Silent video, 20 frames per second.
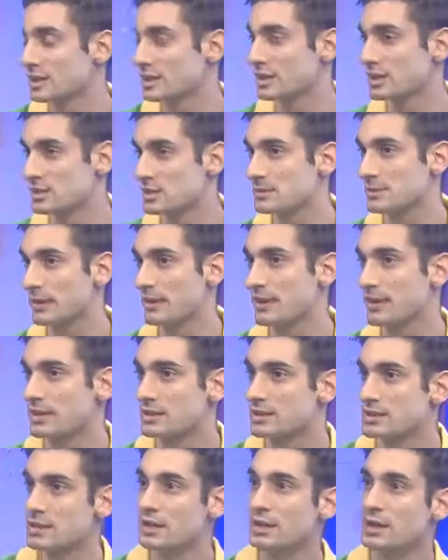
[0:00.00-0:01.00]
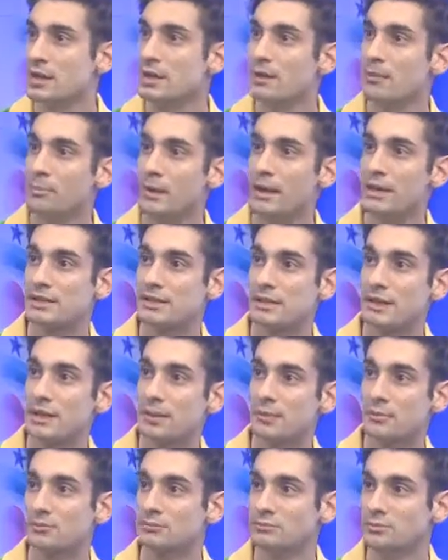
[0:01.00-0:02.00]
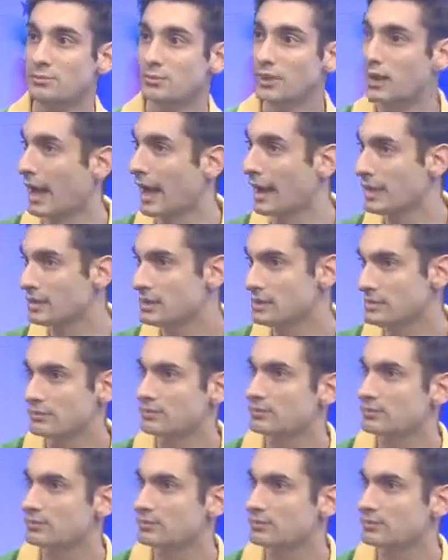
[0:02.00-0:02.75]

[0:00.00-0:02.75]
inexperienced, but handy.